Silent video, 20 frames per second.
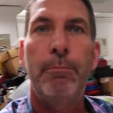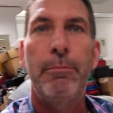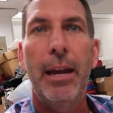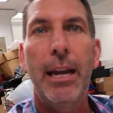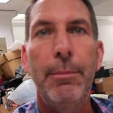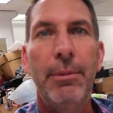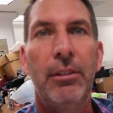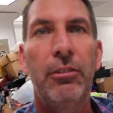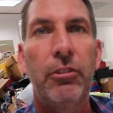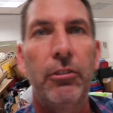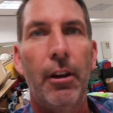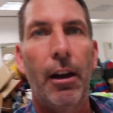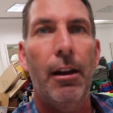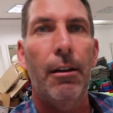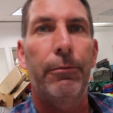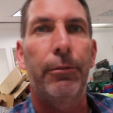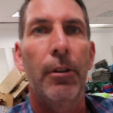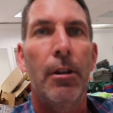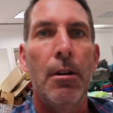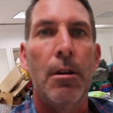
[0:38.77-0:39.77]
baby
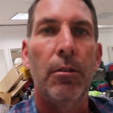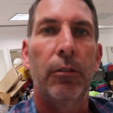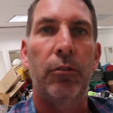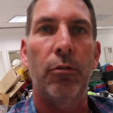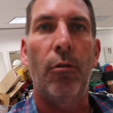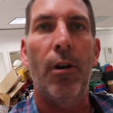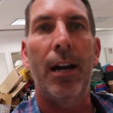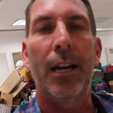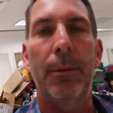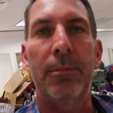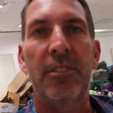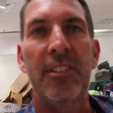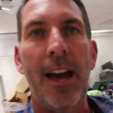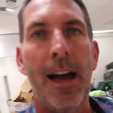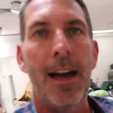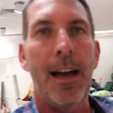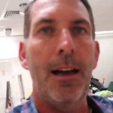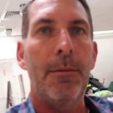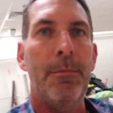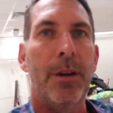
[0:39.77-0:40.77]
stuff. So I am
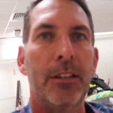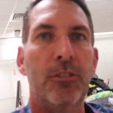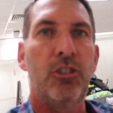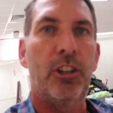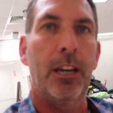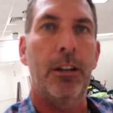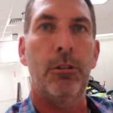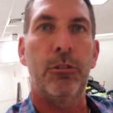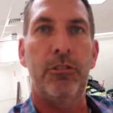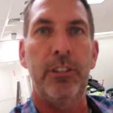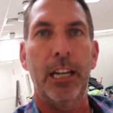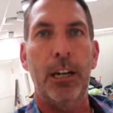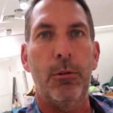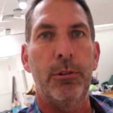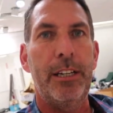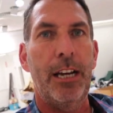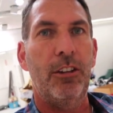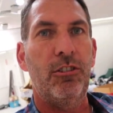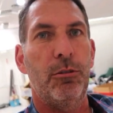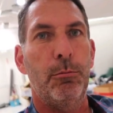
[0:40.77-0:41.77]
Tom. My channel's
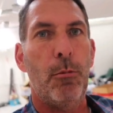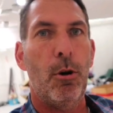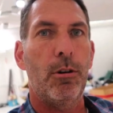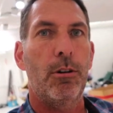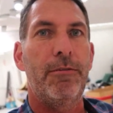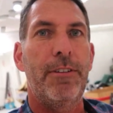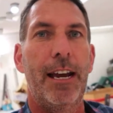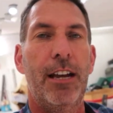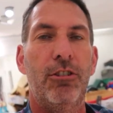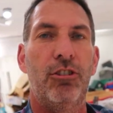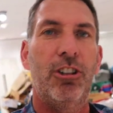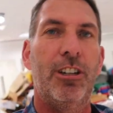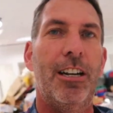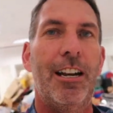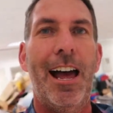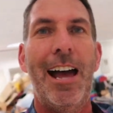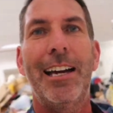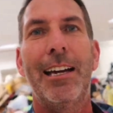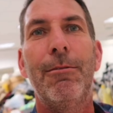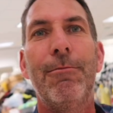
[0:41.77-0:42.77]
Liquidation Motivation,
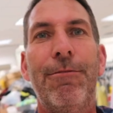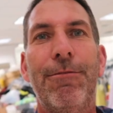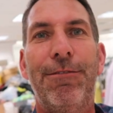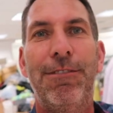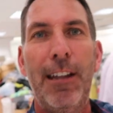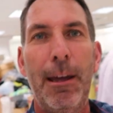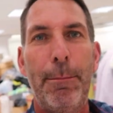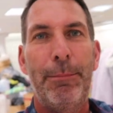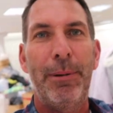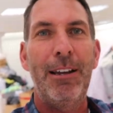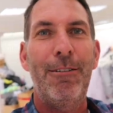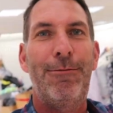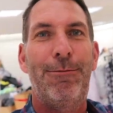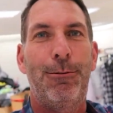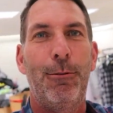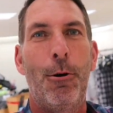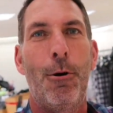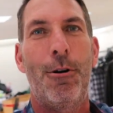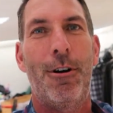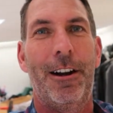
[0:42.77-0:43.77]
and I am flipping
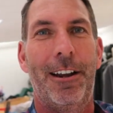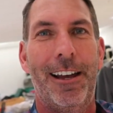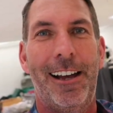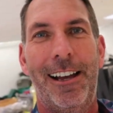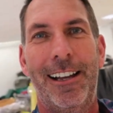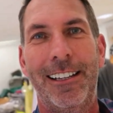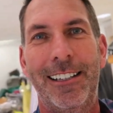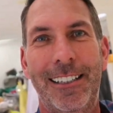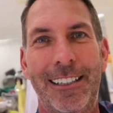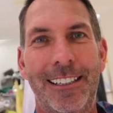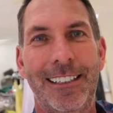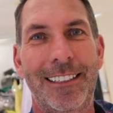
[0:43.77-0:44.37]
Florida.